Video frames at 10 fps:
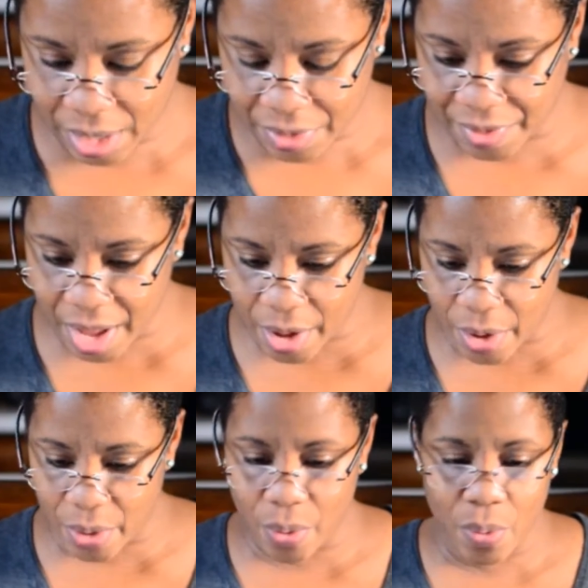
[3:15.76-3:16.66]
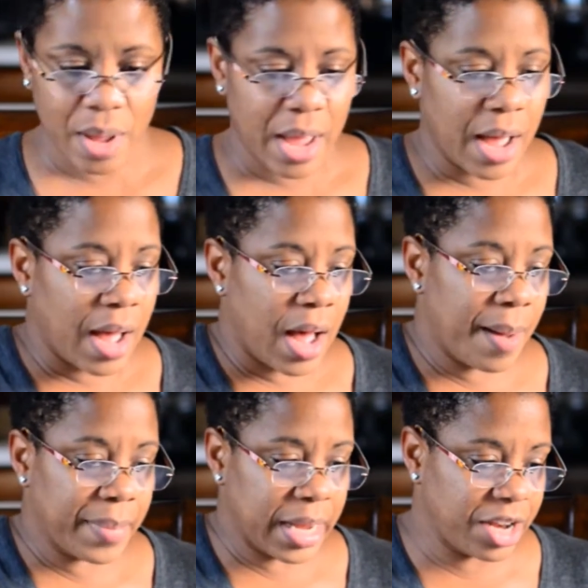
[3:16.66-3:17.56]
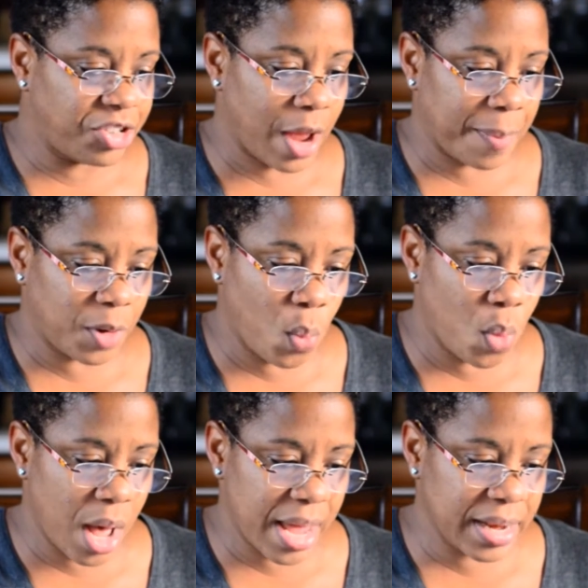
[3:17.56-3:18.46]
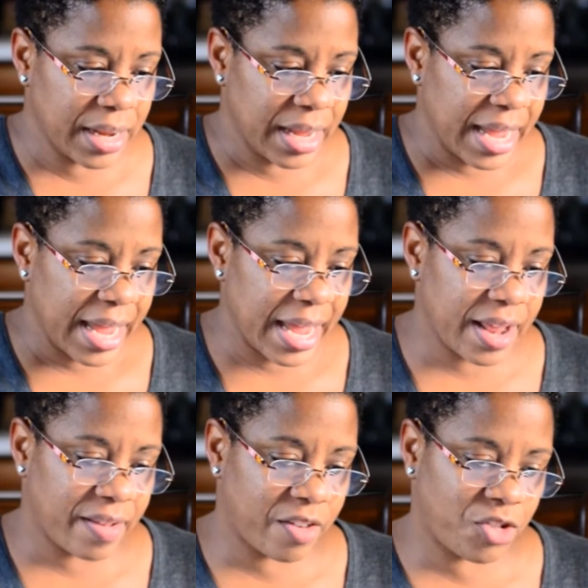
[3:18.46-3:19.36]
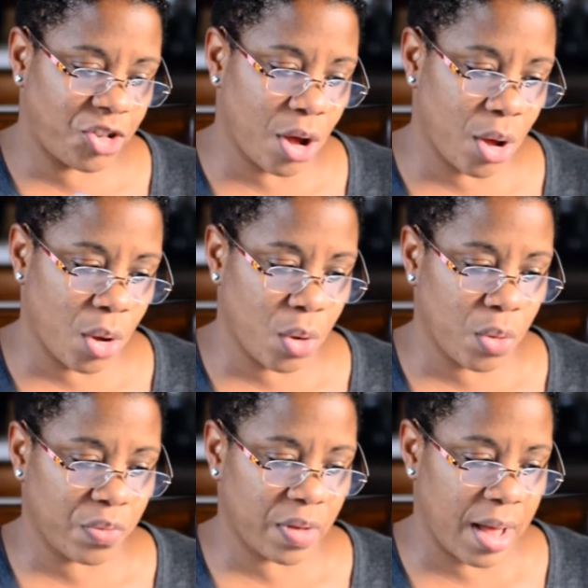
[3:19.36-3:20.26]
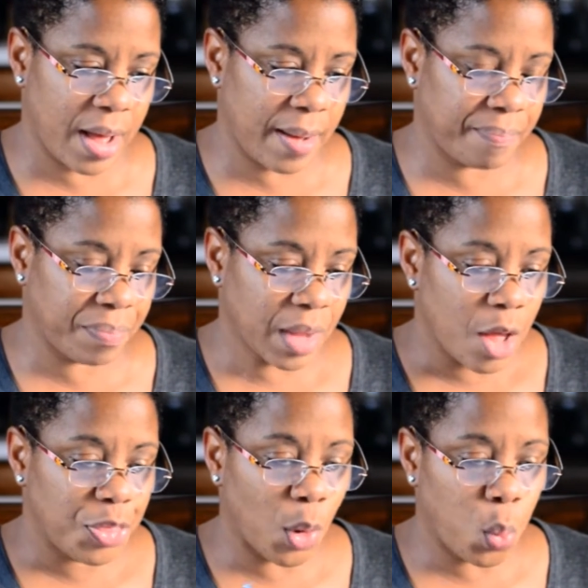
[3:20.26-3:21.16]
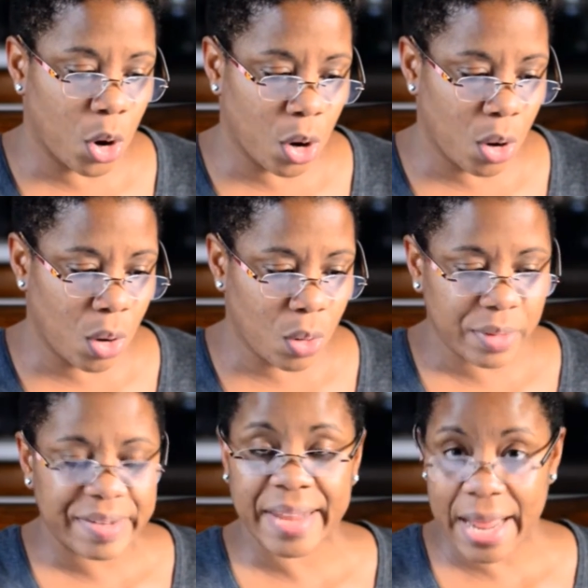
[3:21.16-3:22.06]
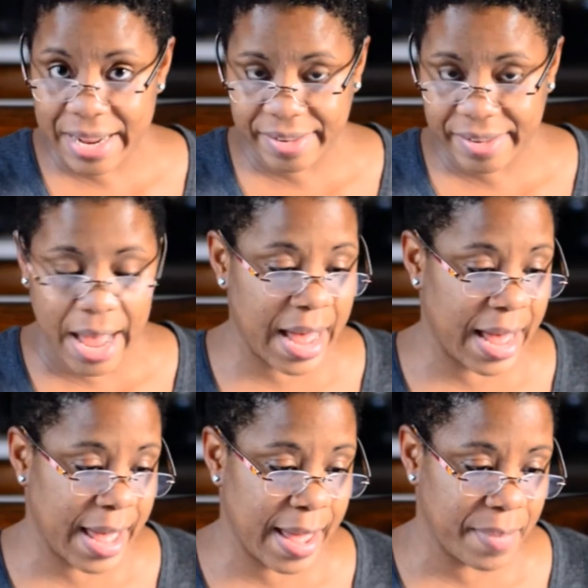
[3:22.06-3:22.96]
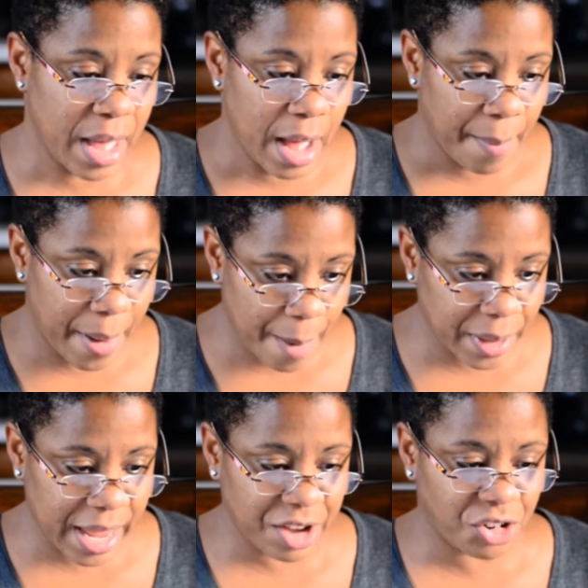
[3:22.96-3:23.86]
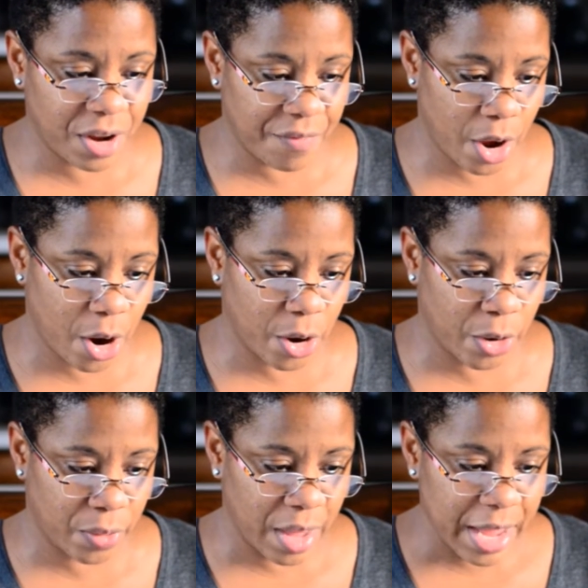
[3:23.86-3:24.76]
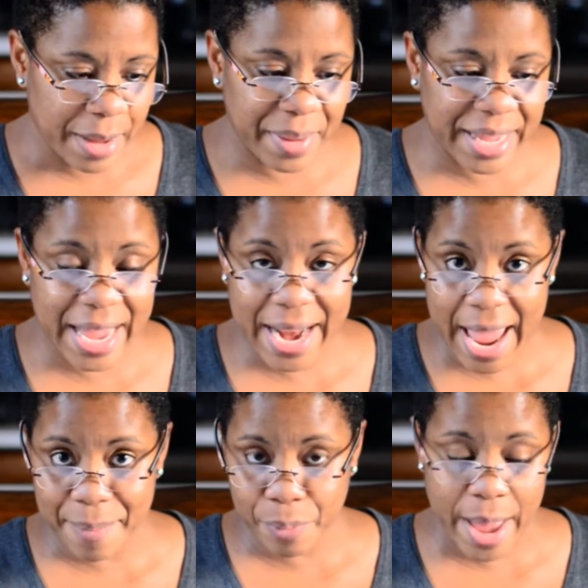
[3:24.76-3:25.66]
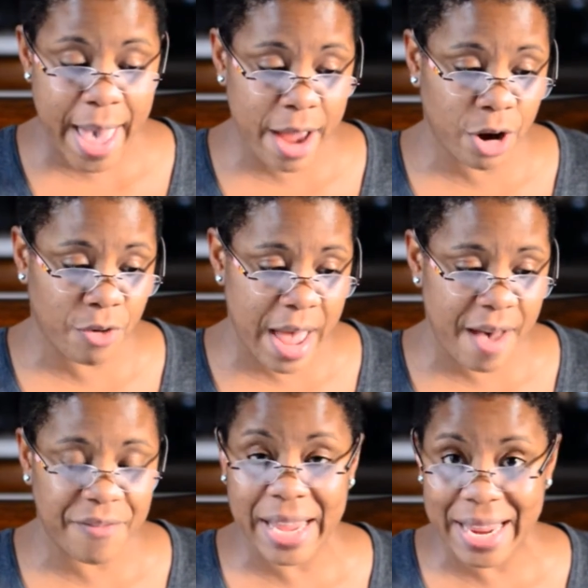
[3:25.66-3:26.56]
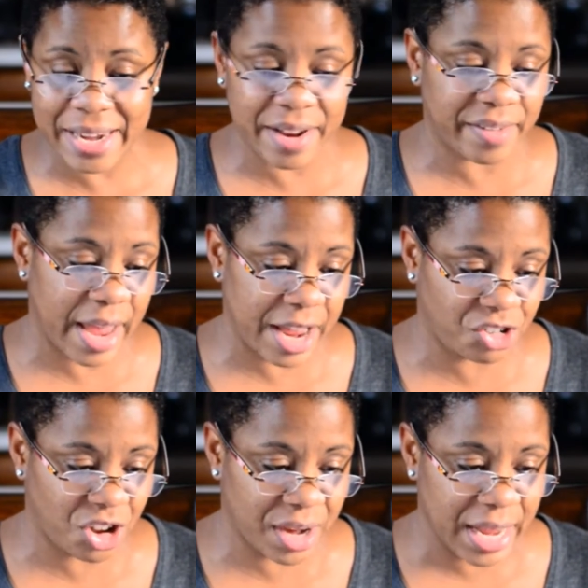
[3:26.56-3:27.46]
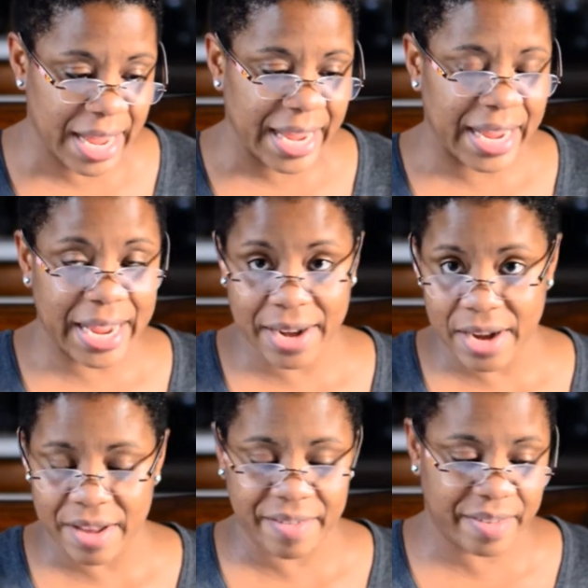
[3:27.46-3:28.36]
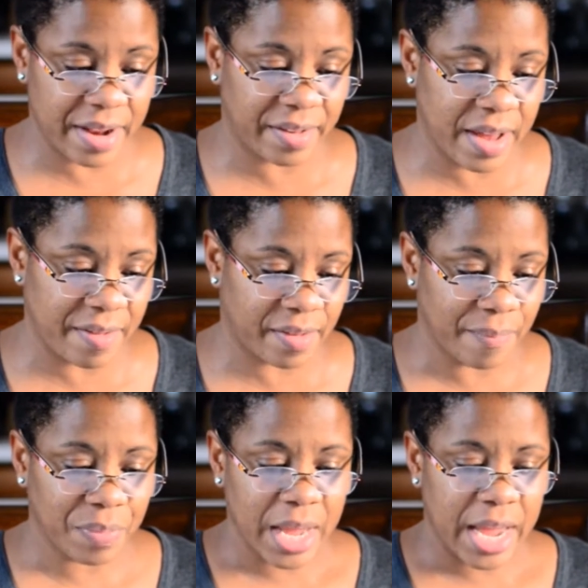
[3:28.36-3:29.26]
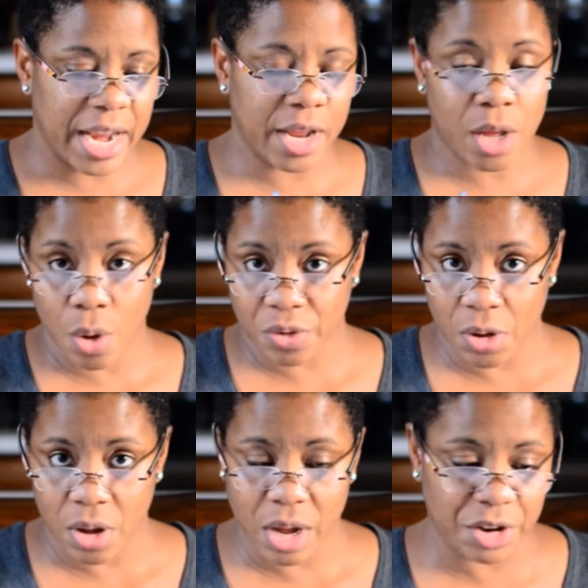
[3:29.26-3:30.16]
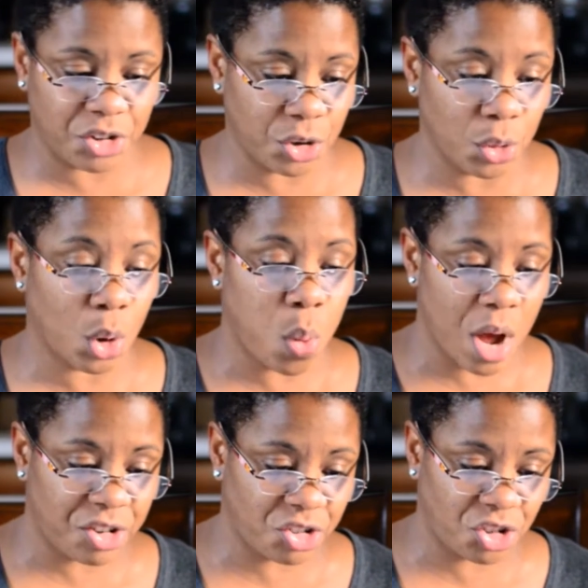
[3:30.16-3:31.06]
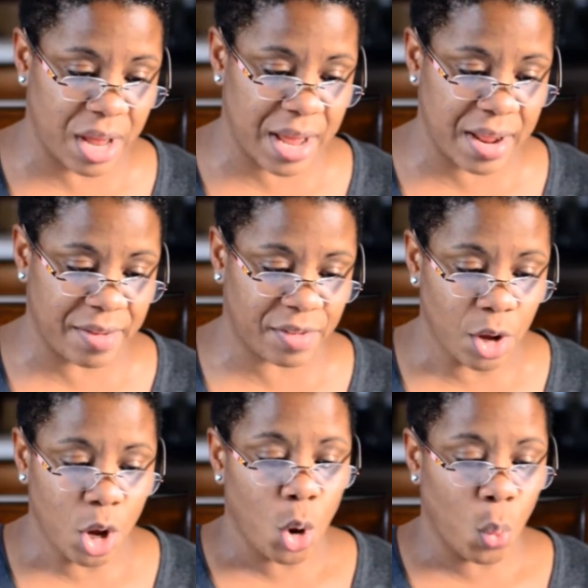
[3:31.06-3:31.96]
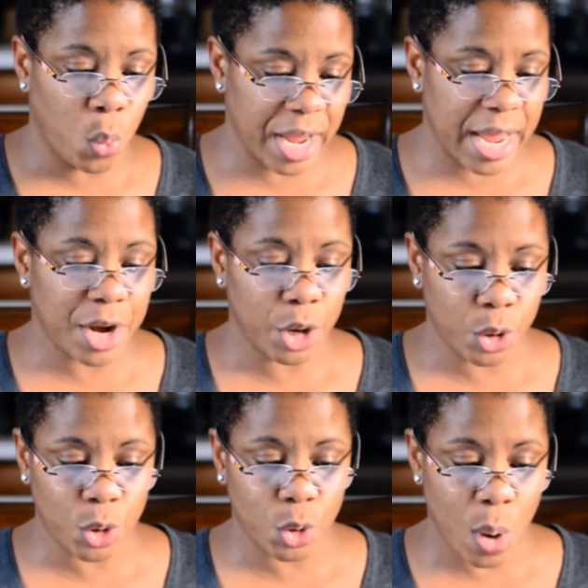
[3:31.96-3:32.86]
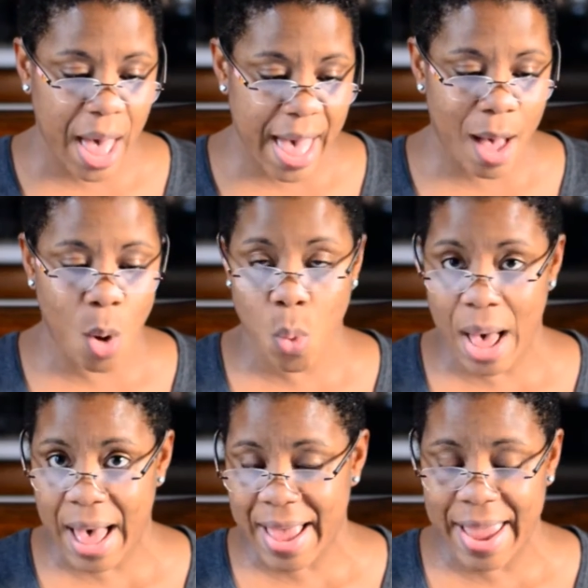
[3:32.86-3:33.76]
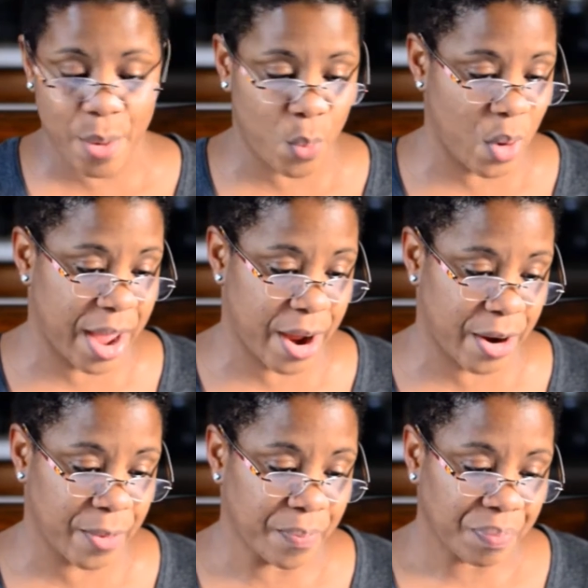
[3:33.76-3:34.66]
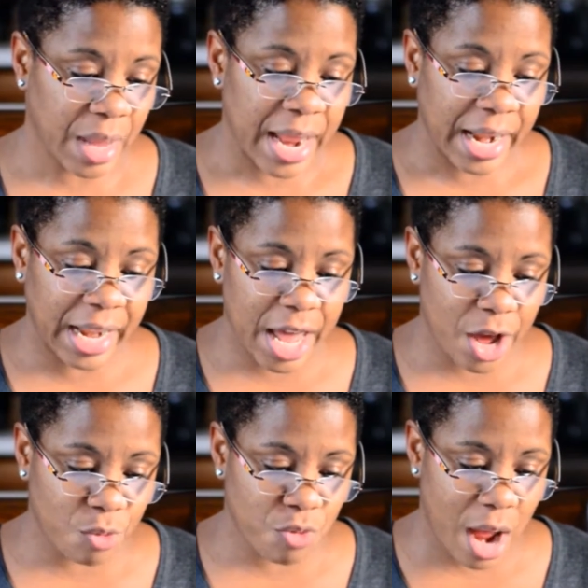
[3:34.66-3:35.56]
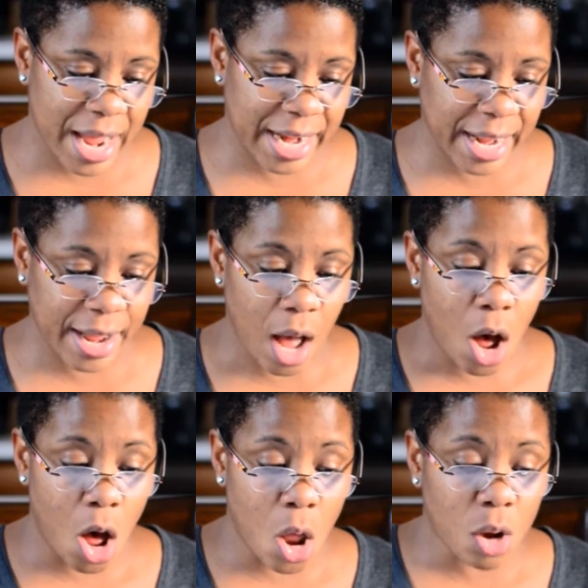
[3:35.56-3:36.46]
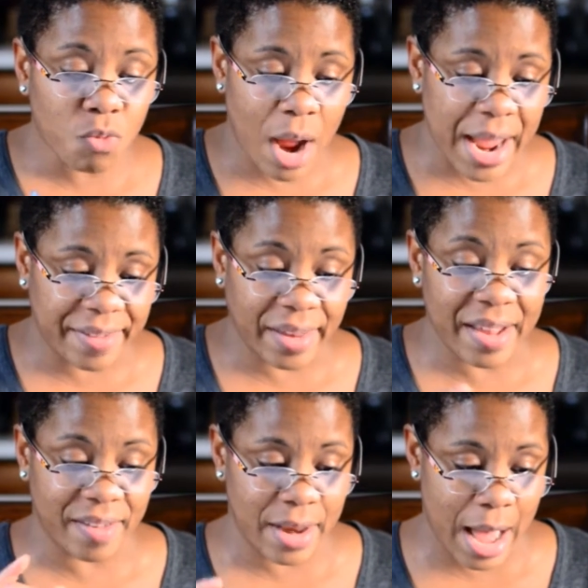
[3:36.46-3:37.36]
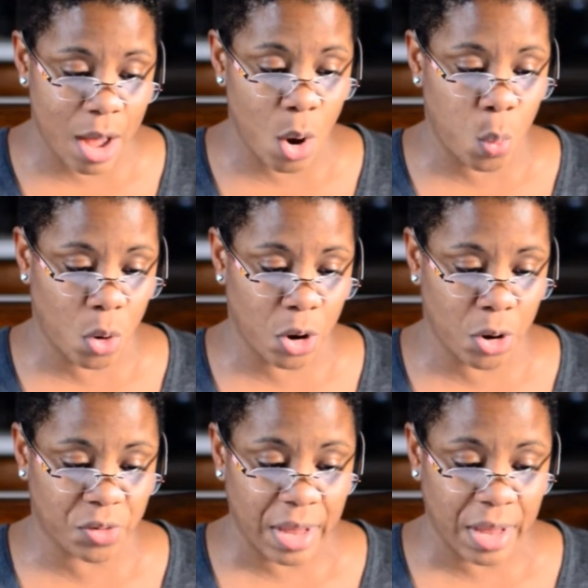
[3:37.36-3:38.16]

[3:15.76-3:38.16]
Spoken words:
So in chapter 1, it shows the world, telling time, population of the earth, beginning a paragraph, indentation, ending a sentence, and it goes on to questions, when, who, how, why, and where. Letter writing, all right is not a word.